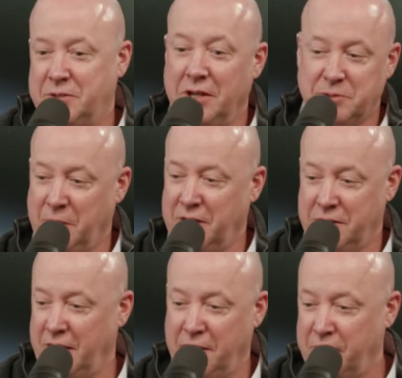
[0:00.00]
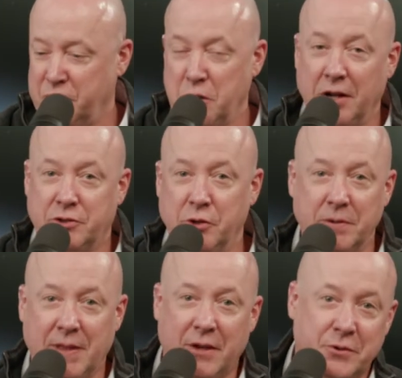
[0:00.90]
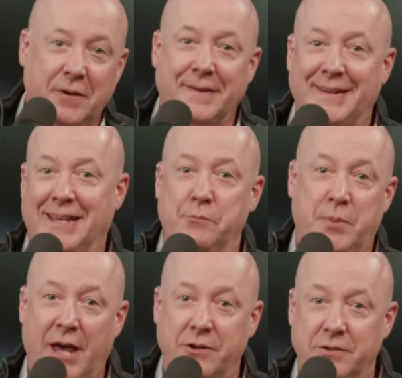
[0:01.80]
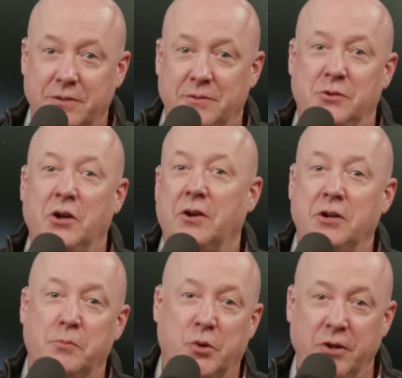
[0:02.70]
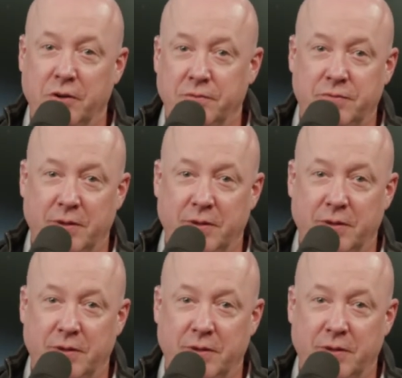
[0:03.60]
does. But if you're not doing that, you're not going to get better. You're not going to improve,